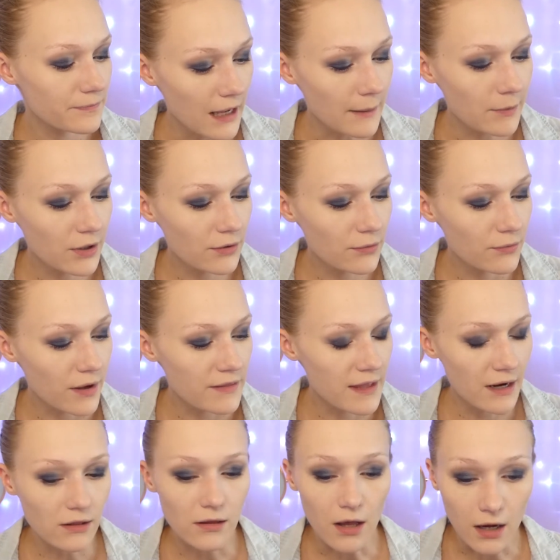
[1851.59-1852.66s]
And I'm gonna
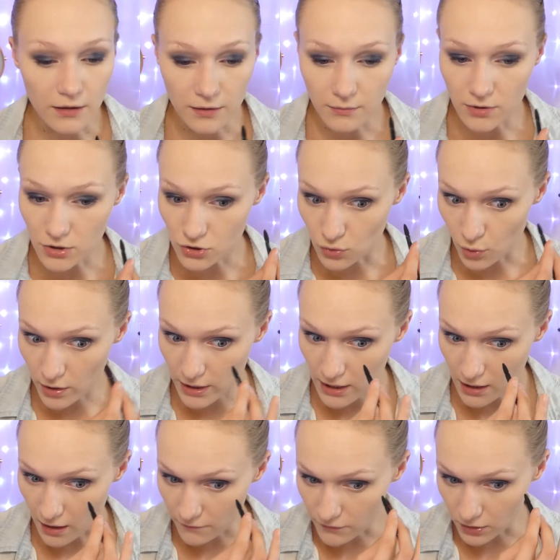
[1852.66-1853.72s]
run that along the
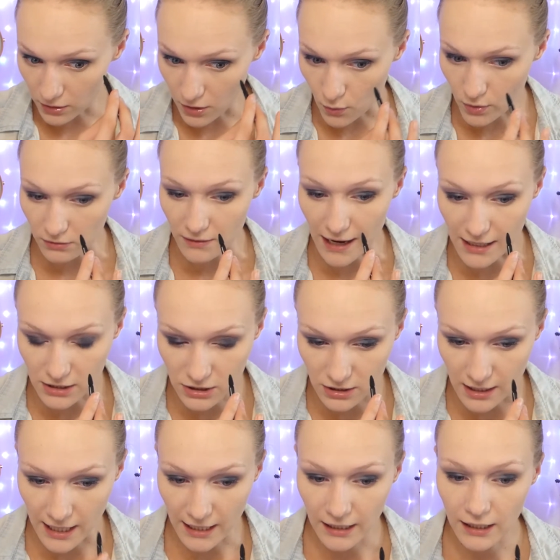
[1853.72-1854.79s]
majority of the lower
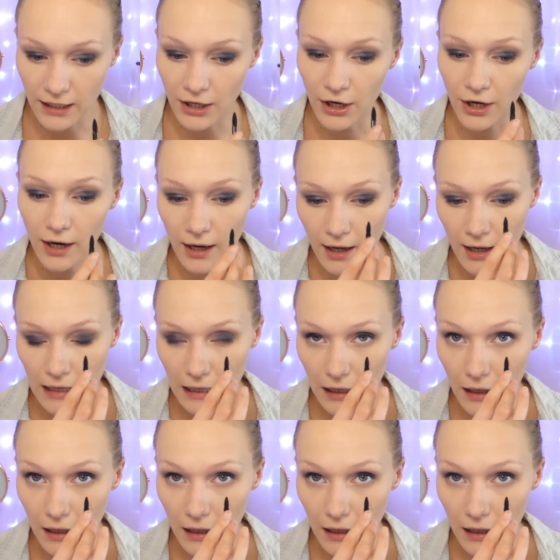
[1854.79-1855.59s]
lash line here,